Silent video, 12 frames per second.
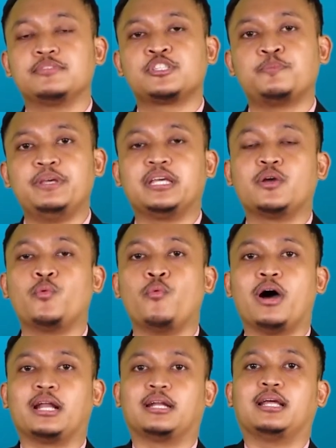speak
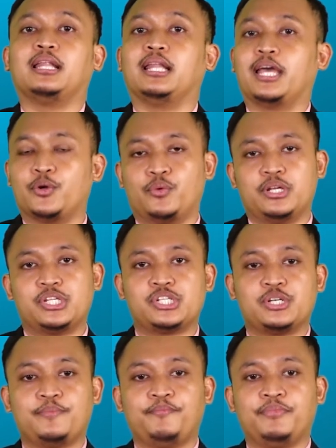one
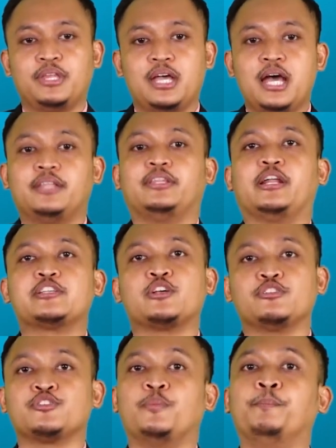language. There is
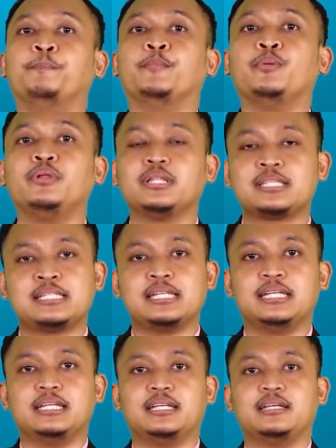also
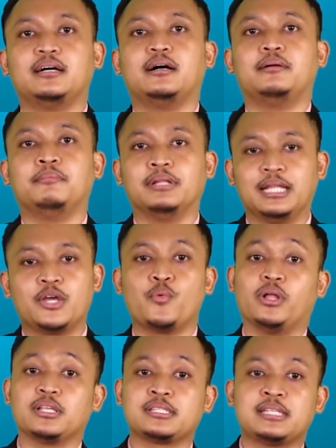
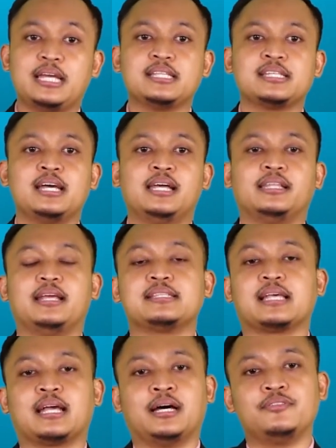multilingual state. There
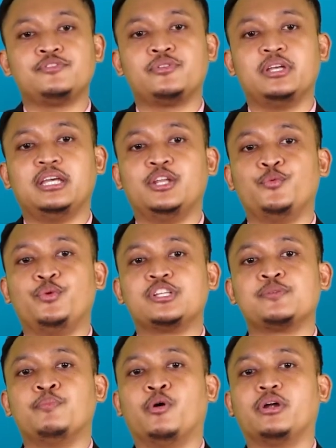is a country in
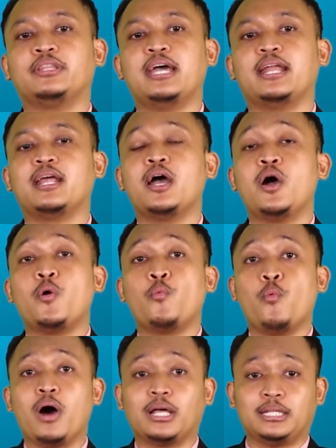which more than
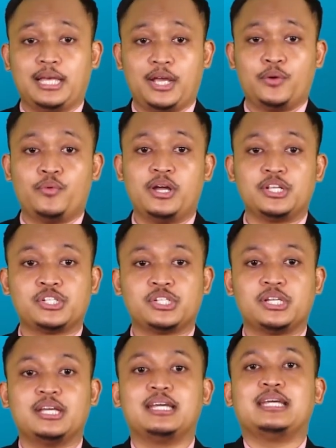one
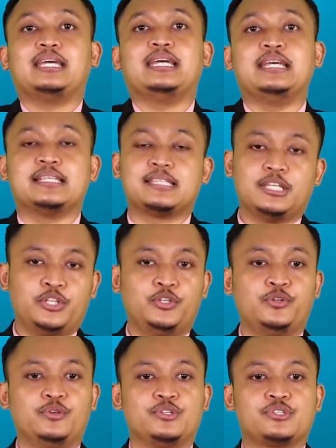language is
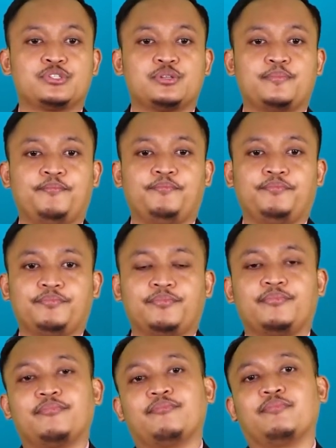in use.
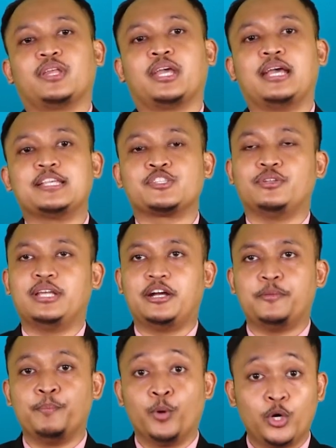Okay, so
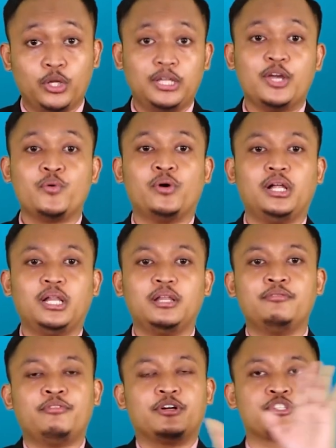they're
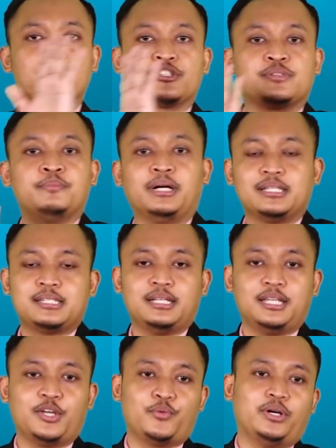monolingual versus
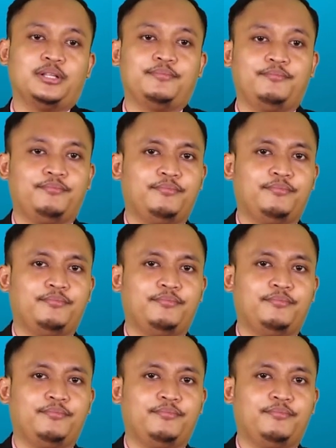multilingual.